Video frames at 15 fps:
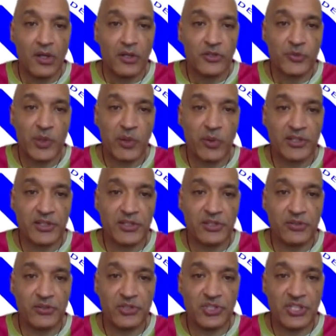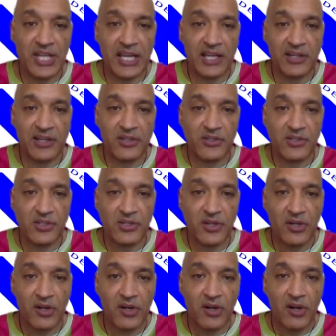So we want to change
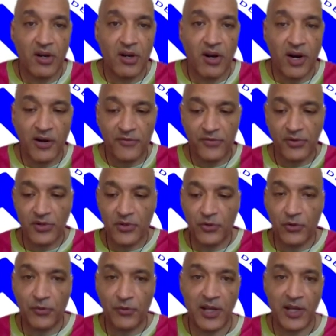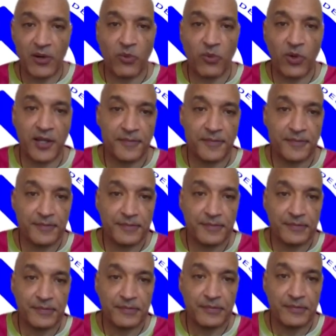our vertical by 1.
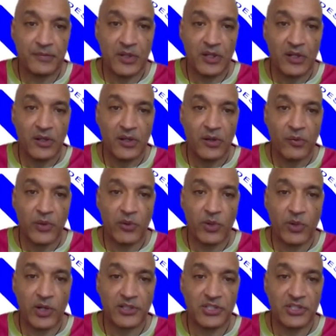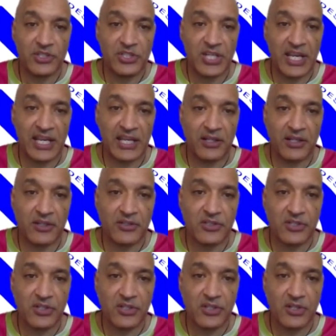We want to
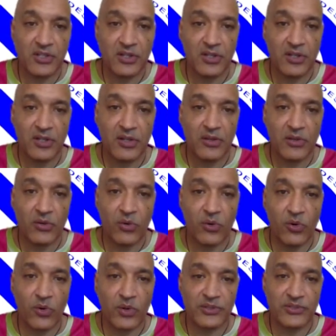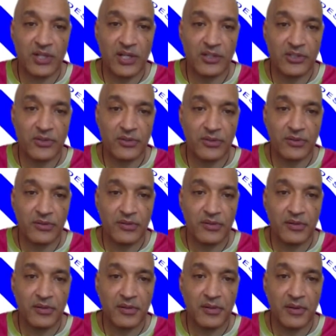change the horizontal
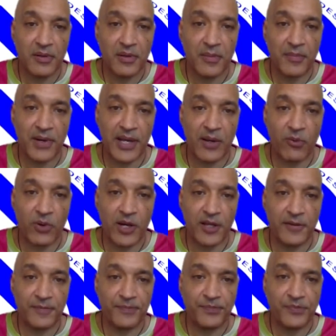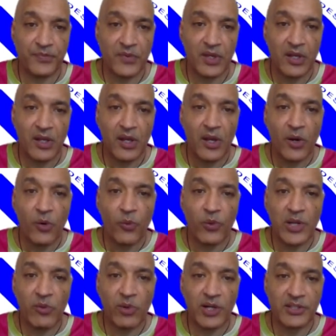by 1.
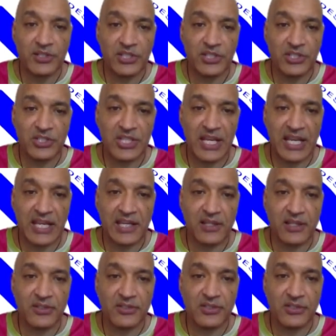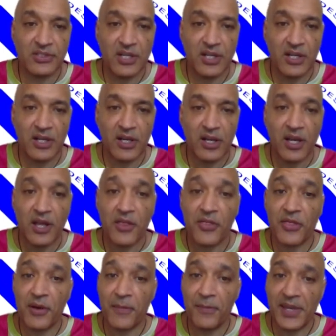We want to change
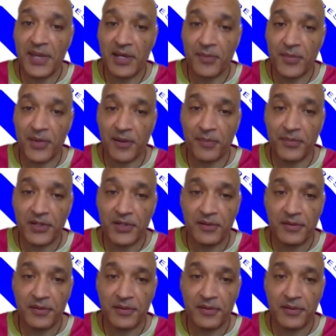the minimum